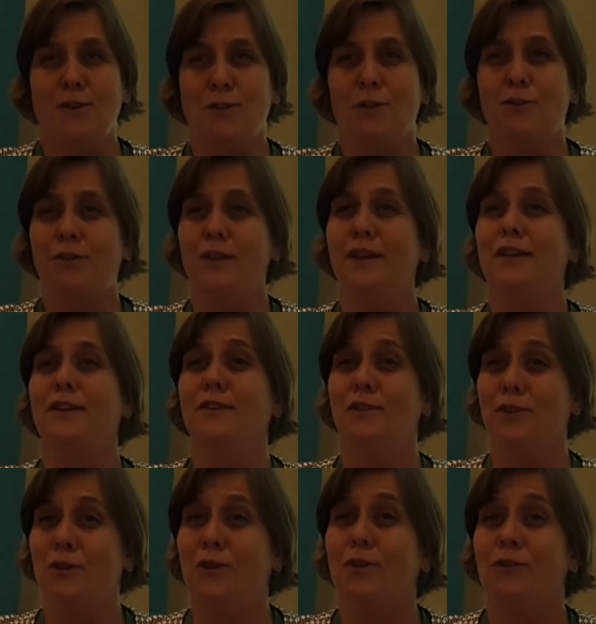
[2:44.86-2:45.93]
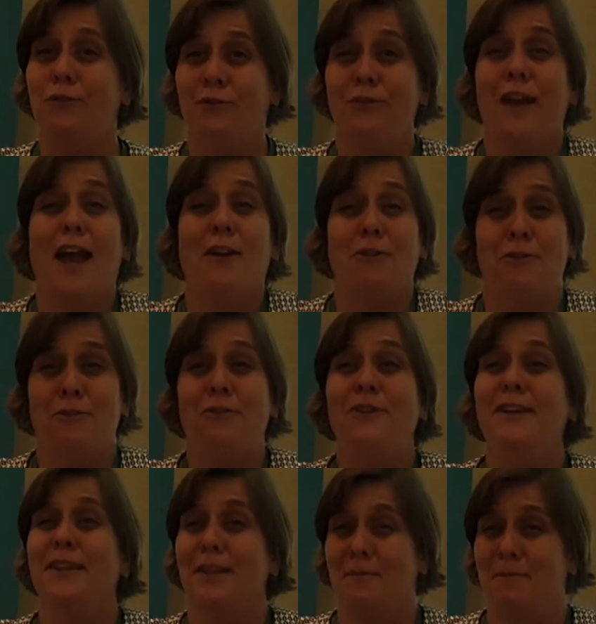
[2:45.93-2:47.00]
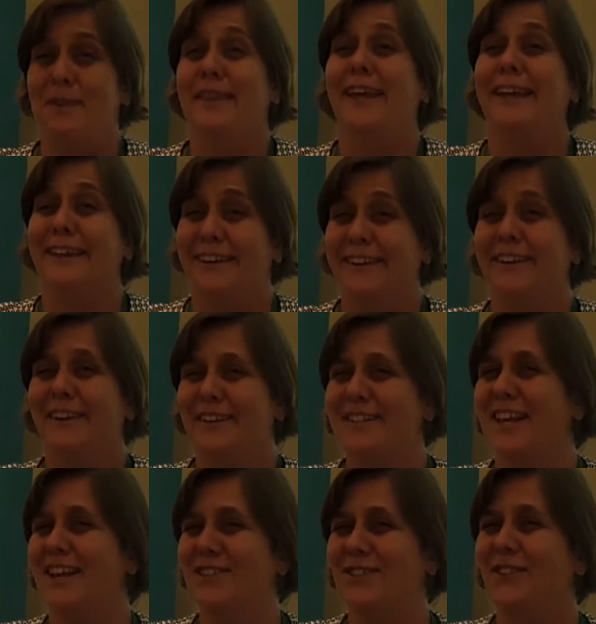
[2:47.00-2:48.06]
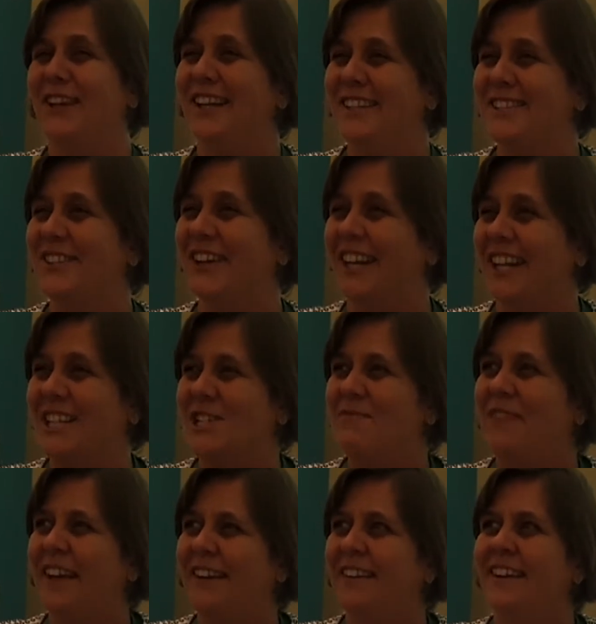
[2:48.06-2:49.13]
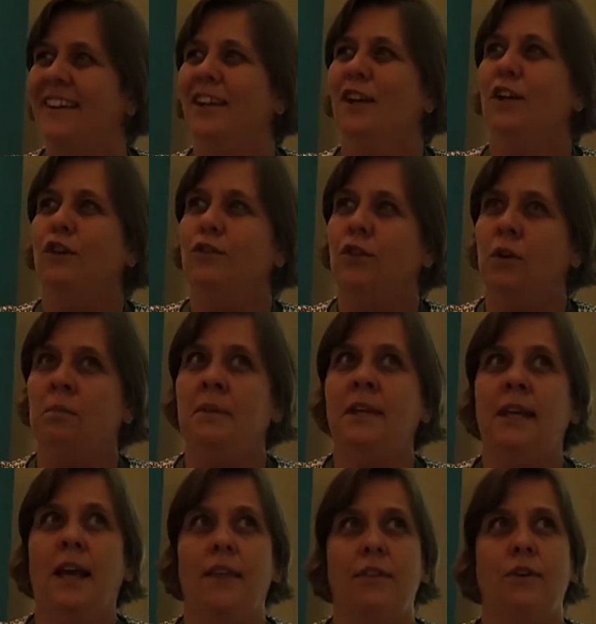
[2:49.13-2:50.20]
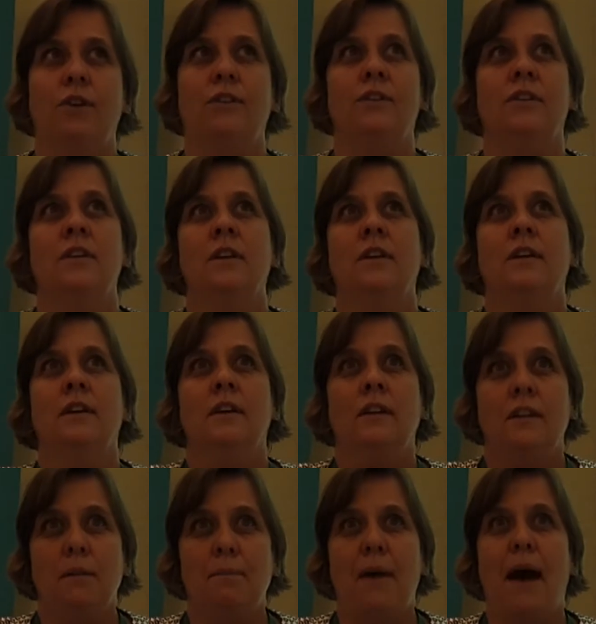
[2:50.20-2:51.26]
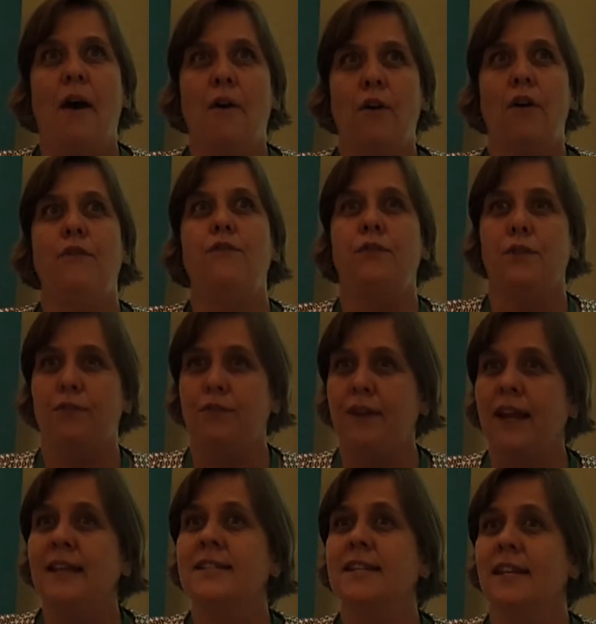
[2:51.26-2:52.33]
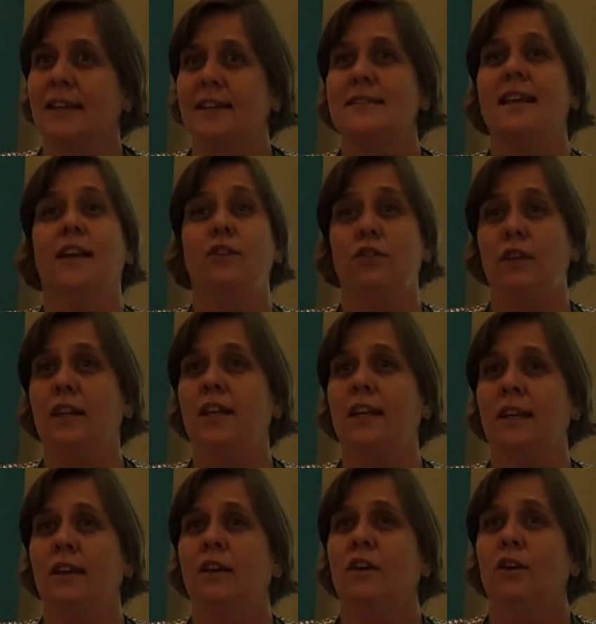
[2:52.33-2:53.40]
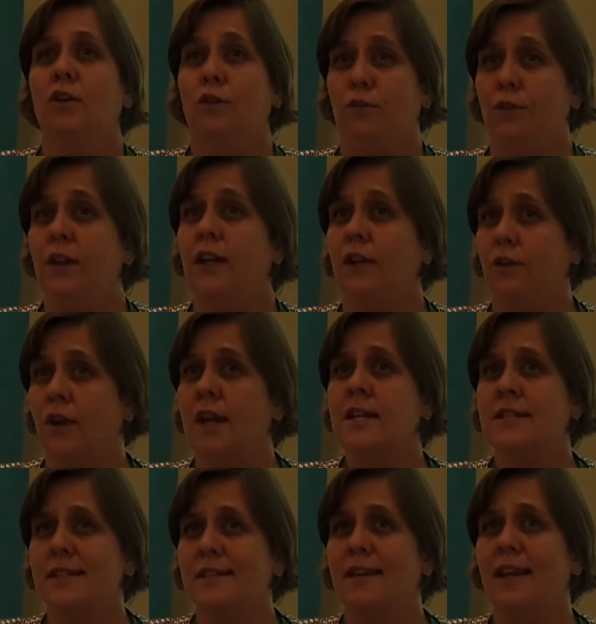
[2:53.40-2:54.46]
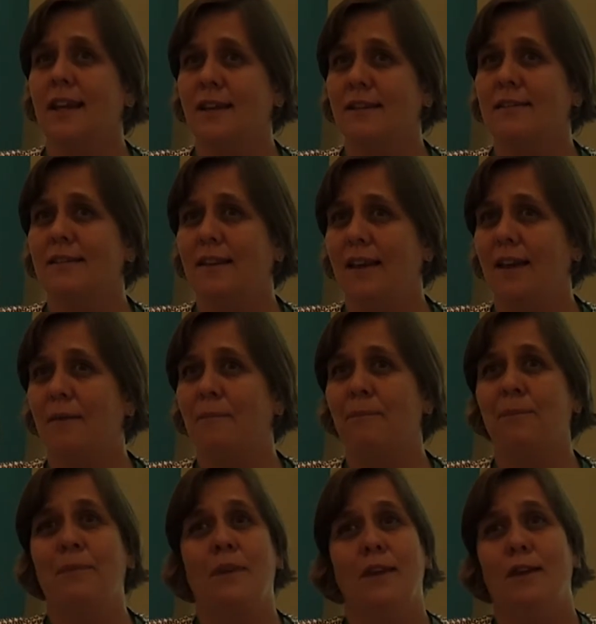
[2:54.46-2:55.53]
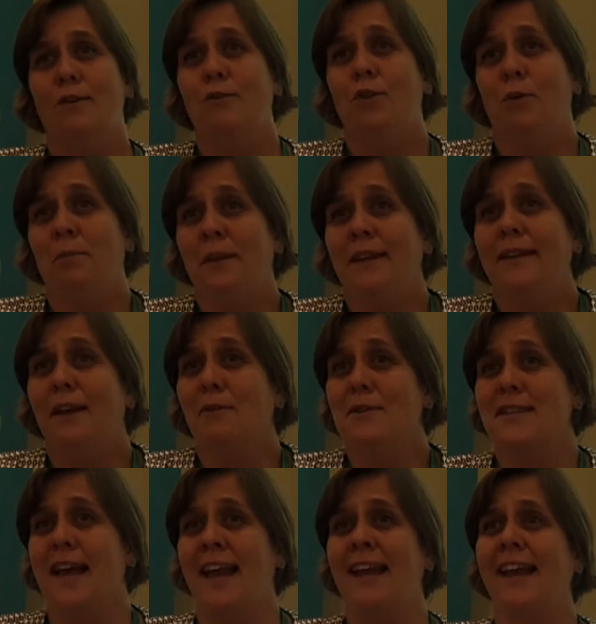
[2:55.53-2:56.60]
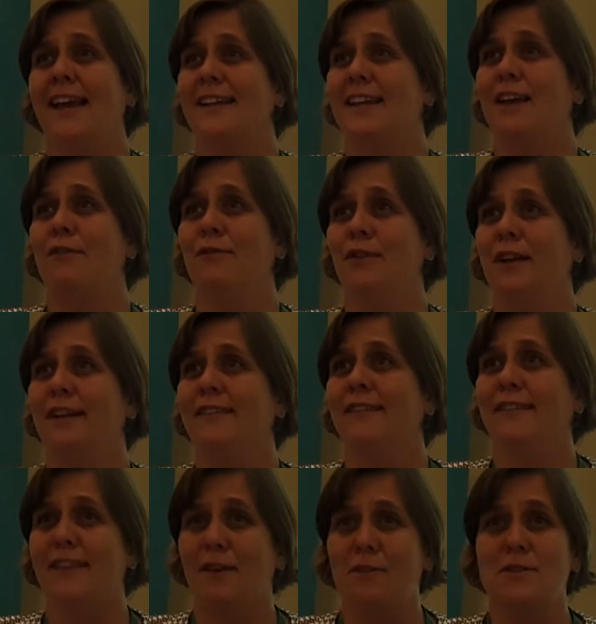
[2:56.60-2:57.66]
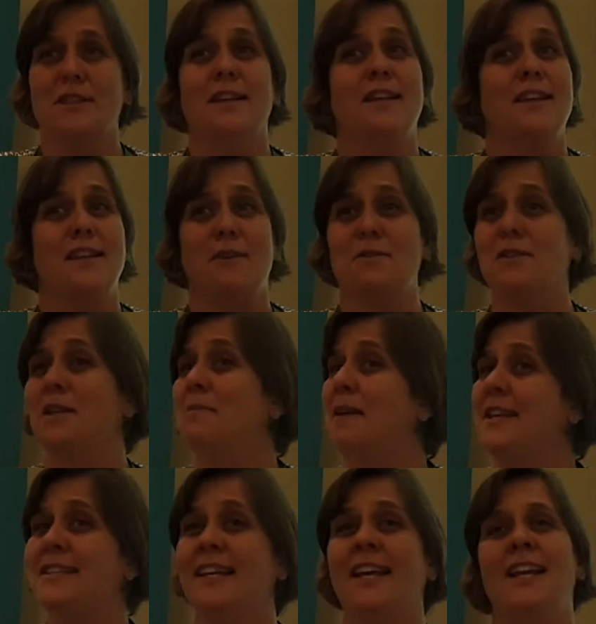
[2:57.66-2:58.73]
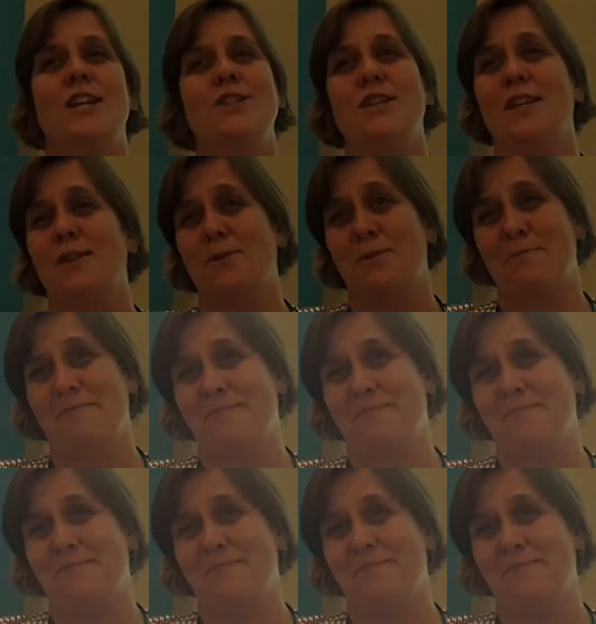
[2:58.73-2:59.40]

and I could feel them think. It sounds really strange, but for me, I thought the power of reflecting is actually really great, and for me, that was a highlight. I felt there was an amazing energy in the